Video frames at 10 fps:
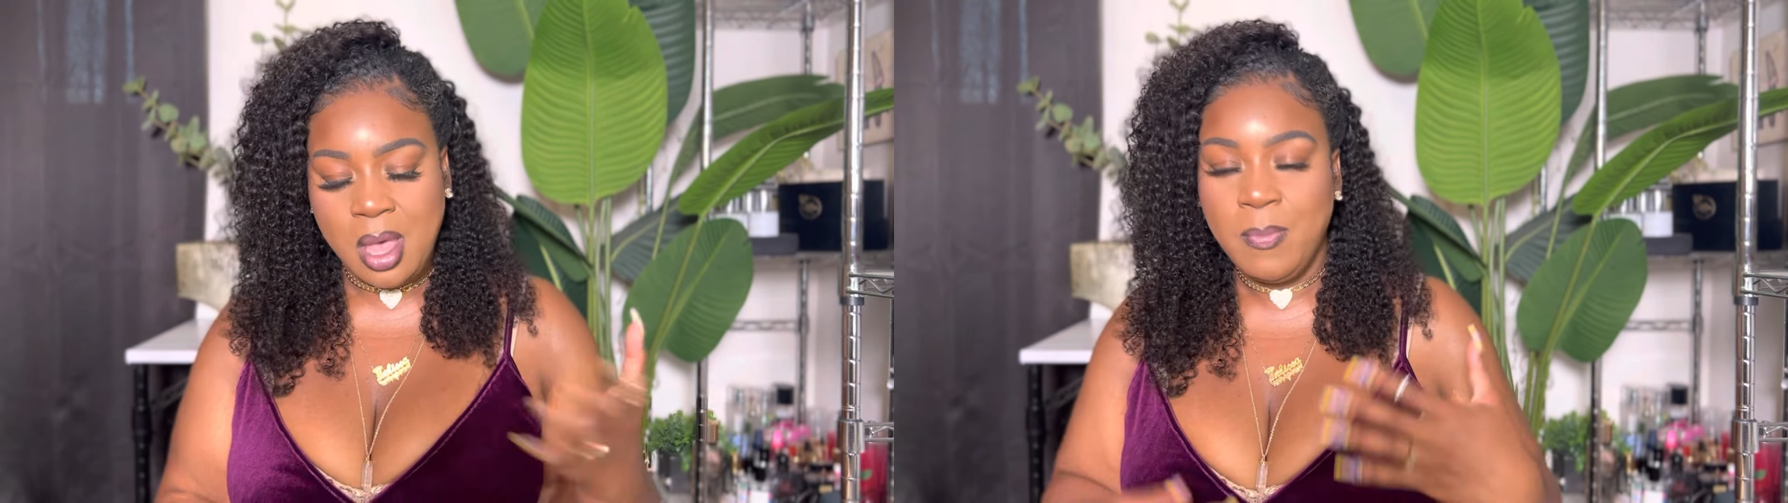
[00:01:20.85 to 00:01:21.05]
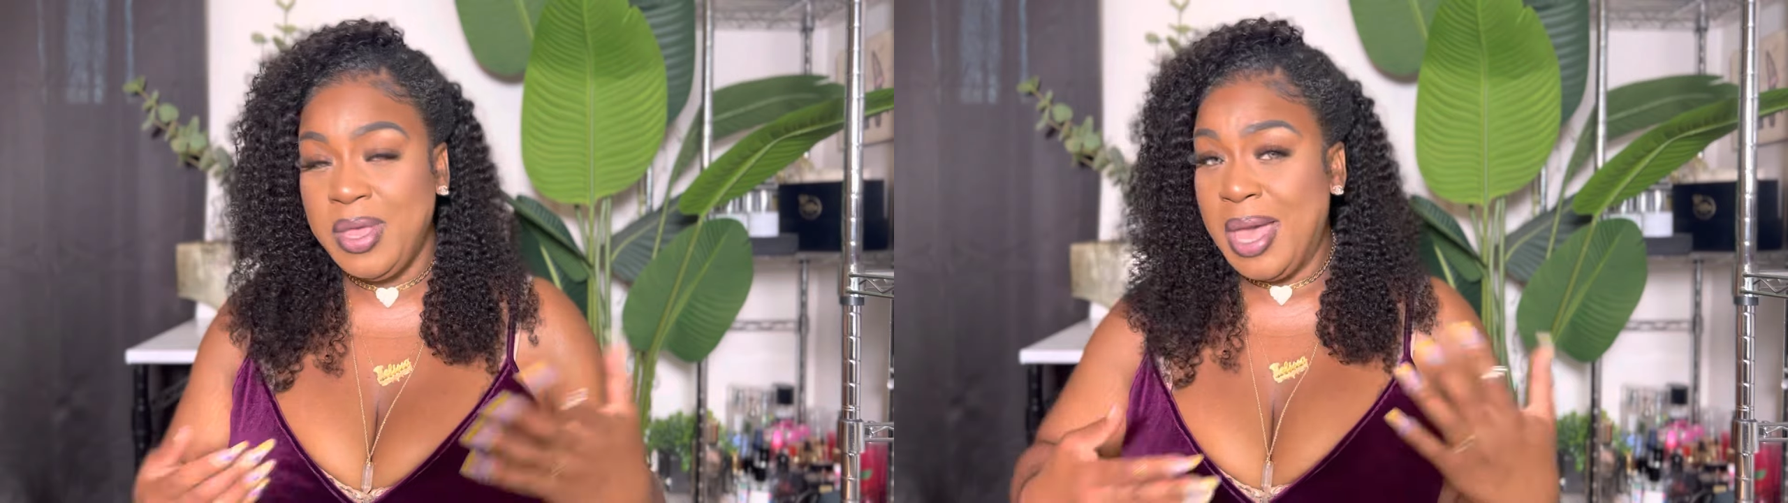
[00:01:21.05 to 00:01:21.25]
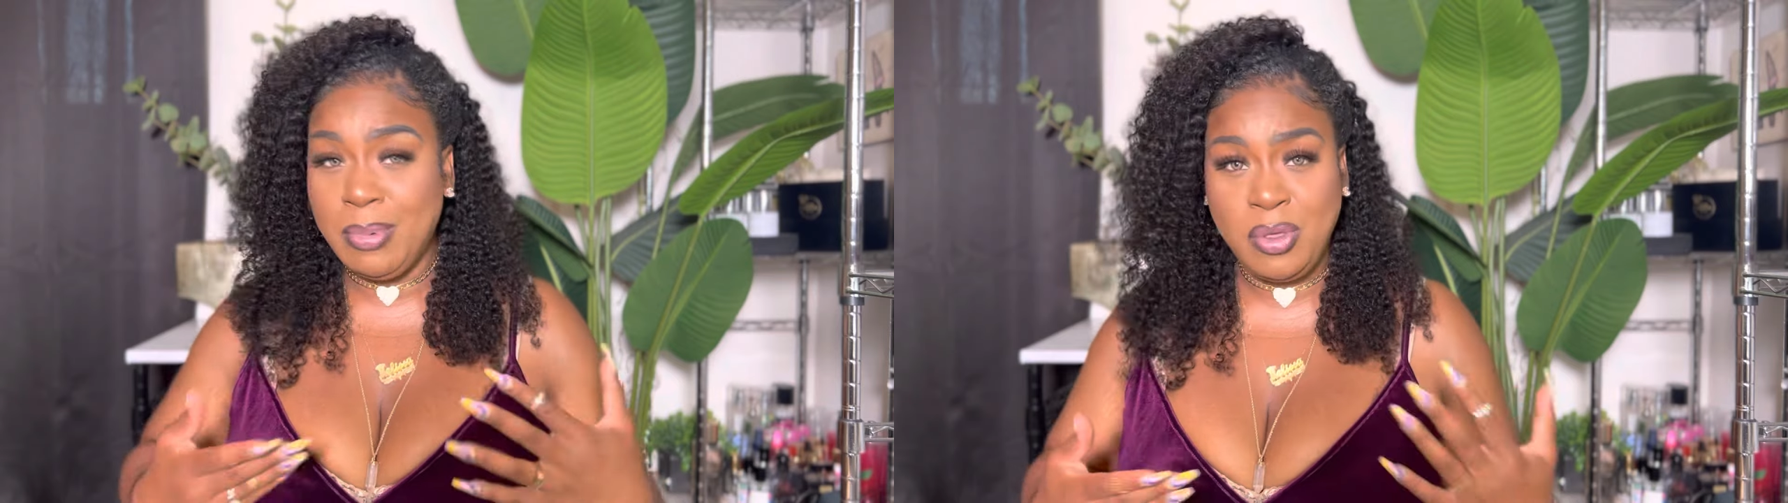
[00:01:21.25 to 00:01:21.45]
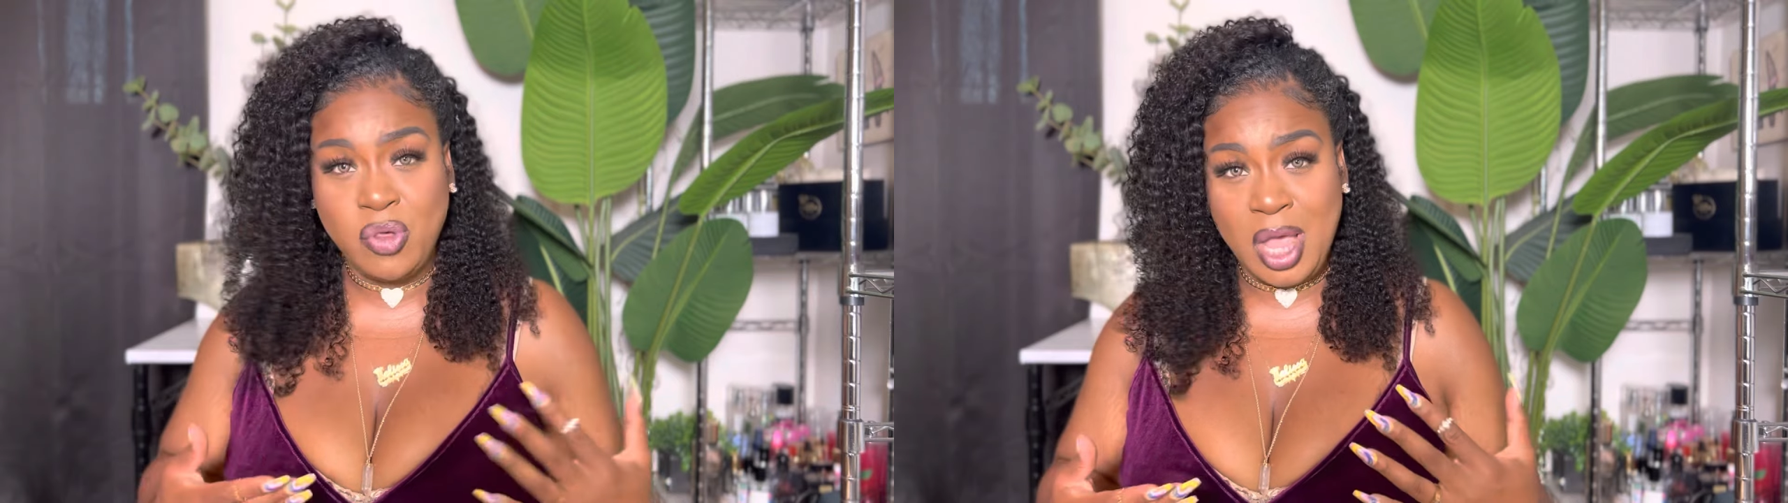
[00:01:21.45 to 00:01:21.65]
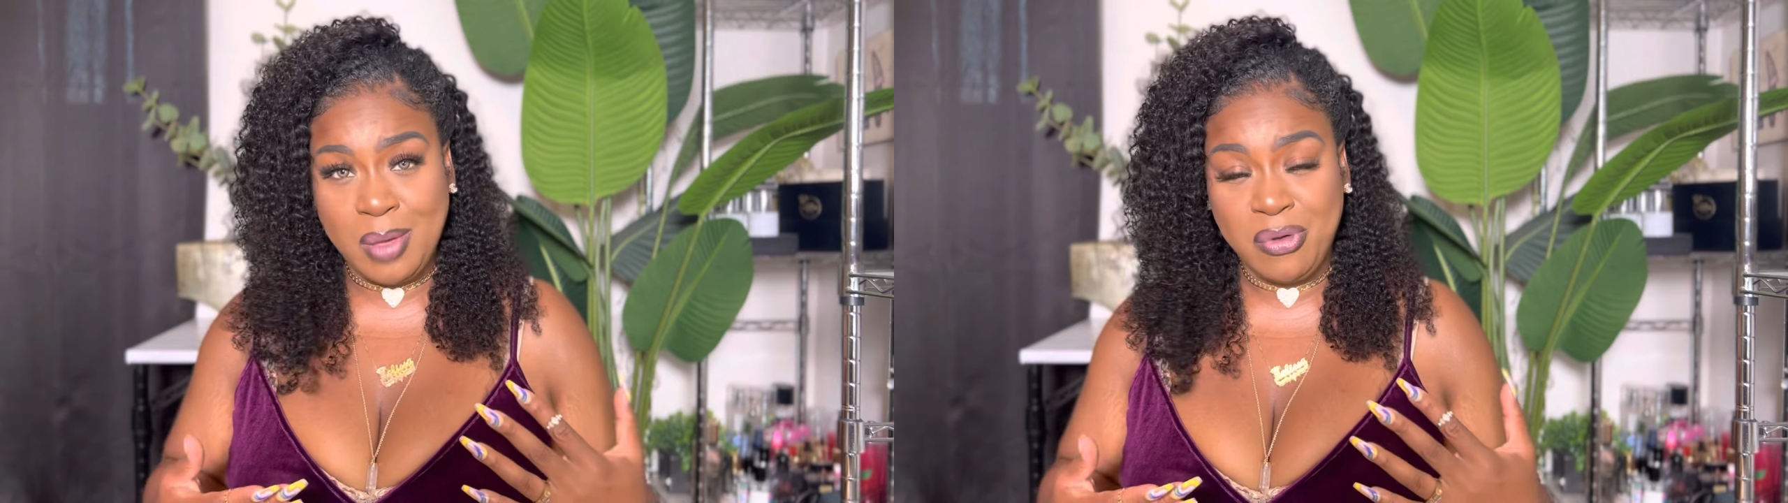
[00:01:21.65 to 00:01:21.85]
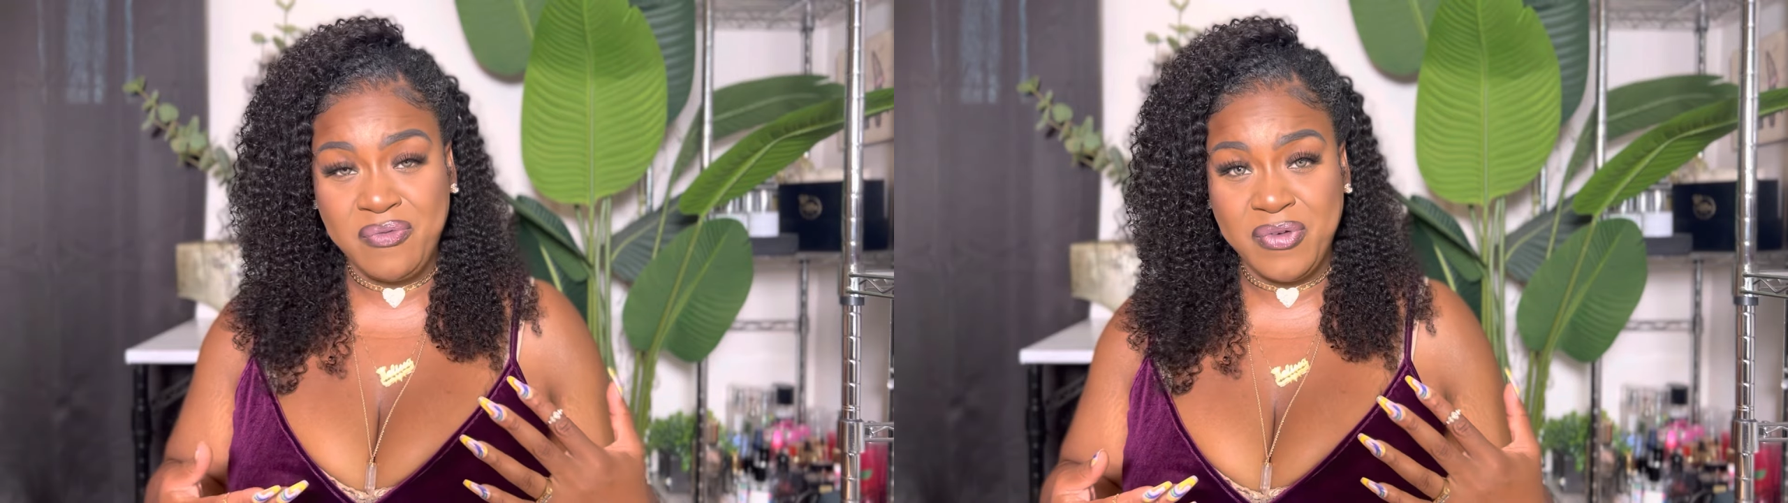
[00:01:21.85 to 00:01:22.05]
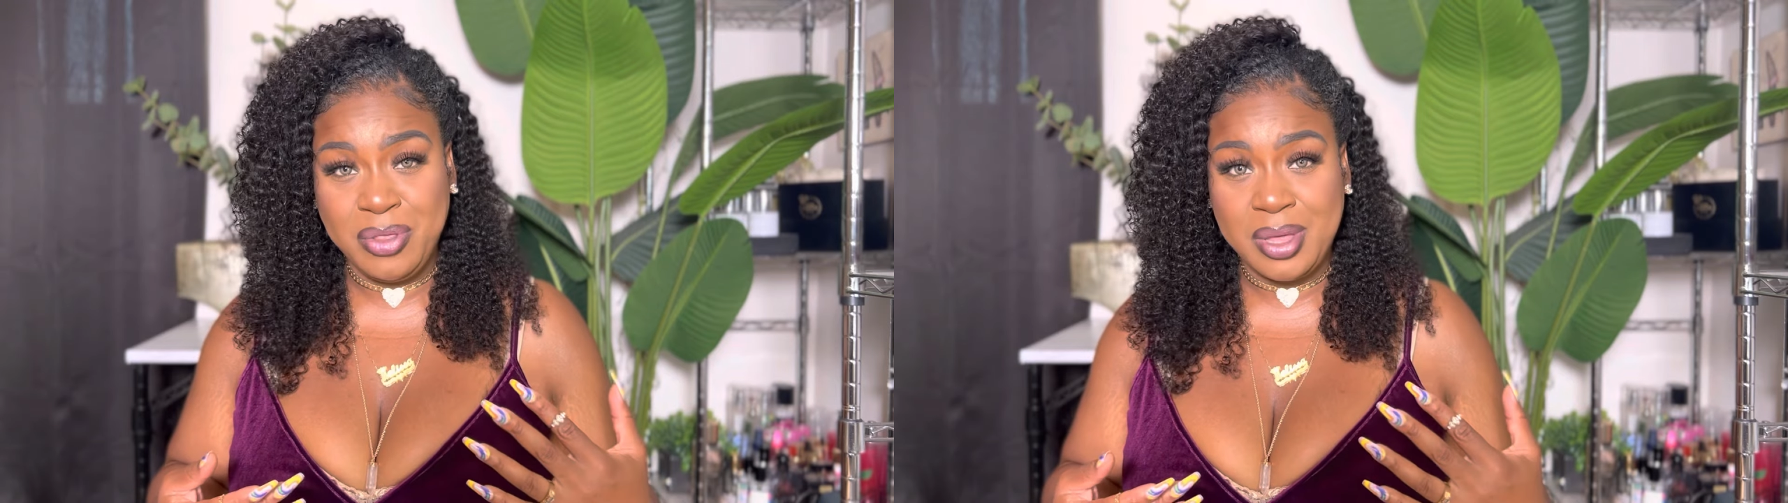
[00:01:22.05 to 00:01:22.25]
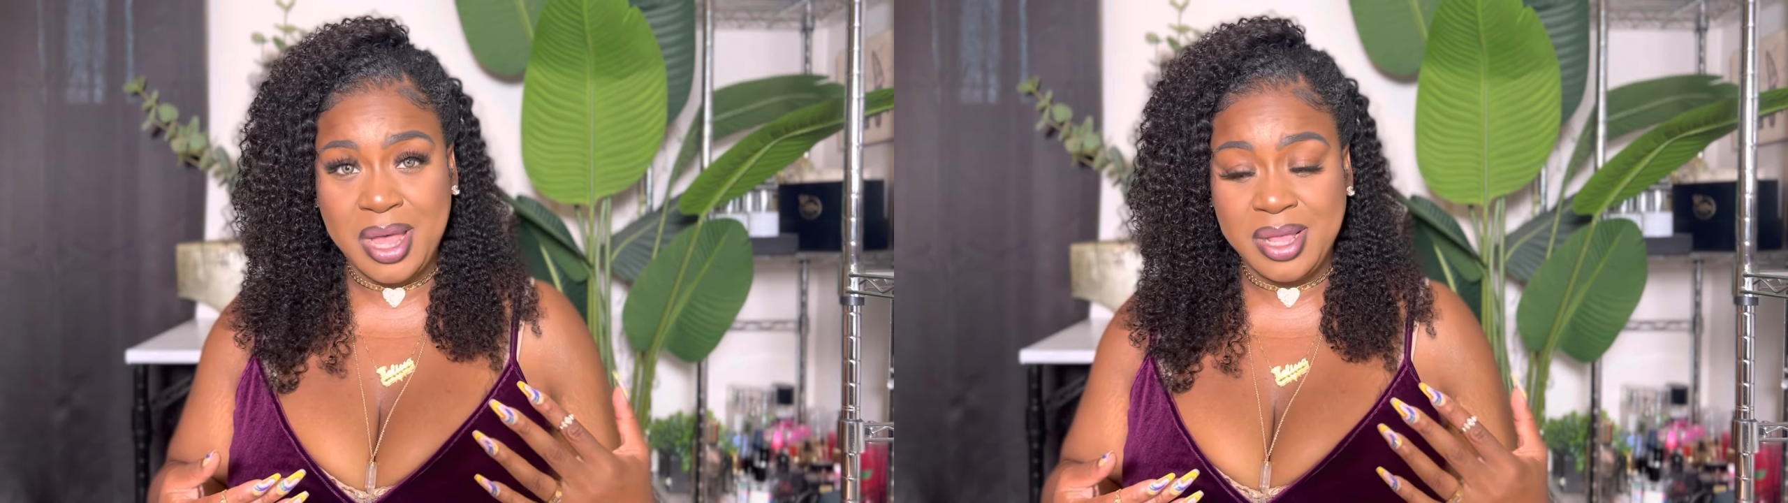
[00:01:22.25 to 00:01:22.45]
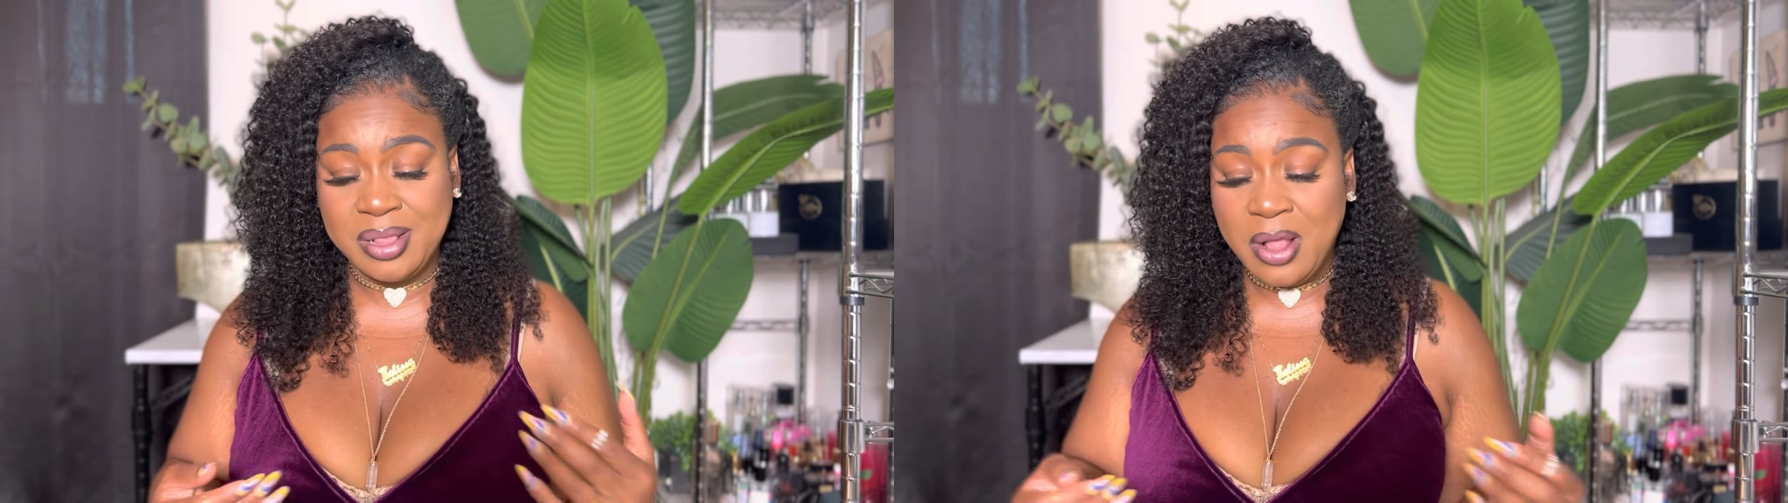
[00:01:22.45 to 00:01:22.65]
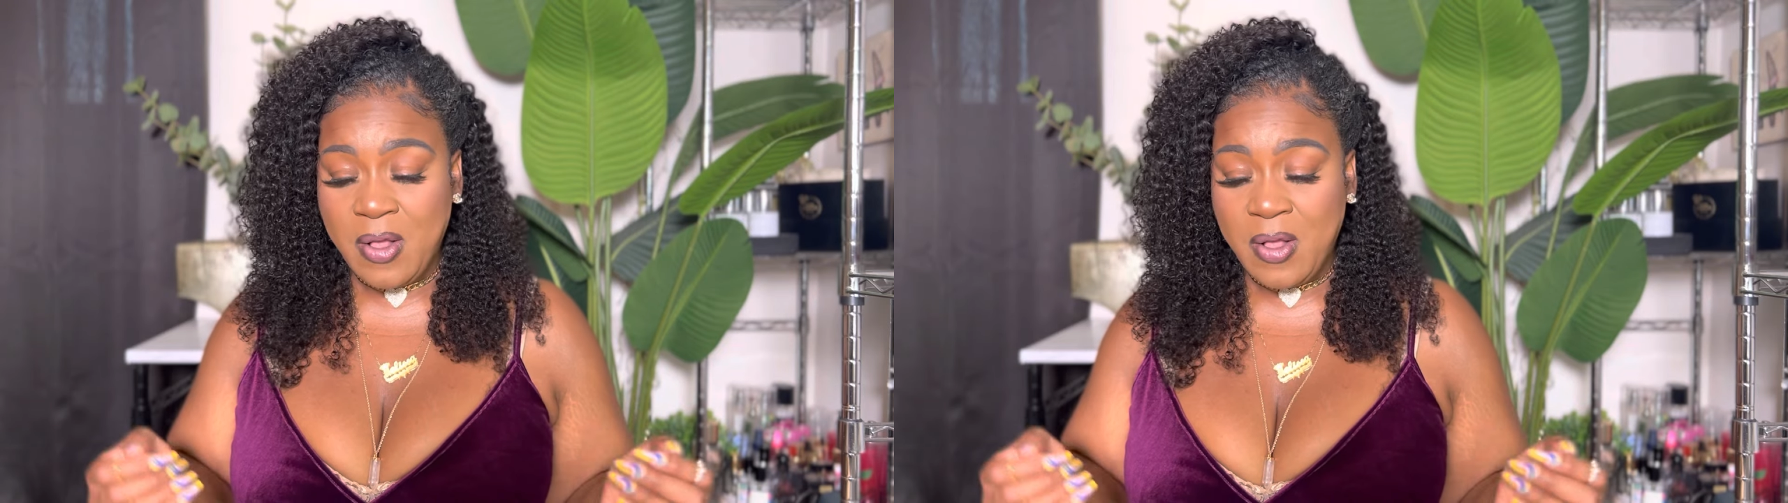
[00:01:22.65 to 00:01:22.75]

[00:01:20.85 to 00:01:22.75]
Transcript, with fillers: But yeah, I'm going to be trying them on for you guys.